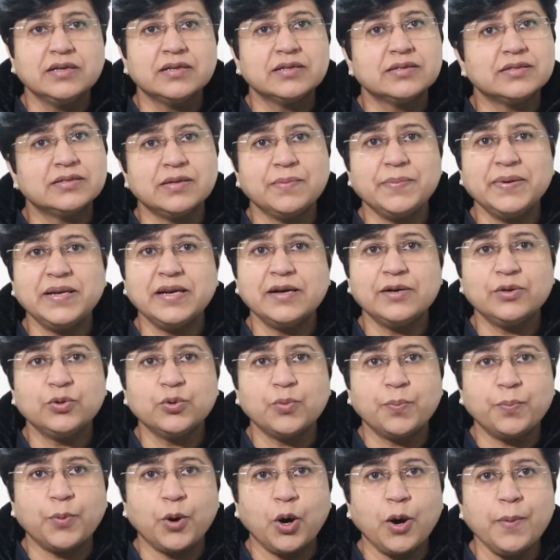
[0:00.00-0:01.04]
similar
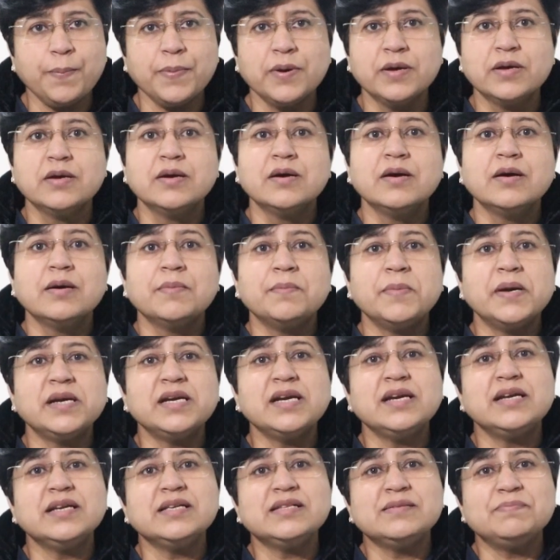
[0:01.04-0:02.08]
to POP,
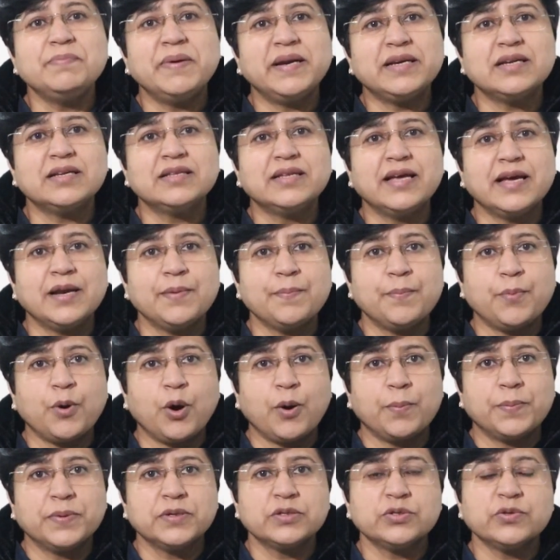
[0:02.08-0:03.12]
but it is better than POP.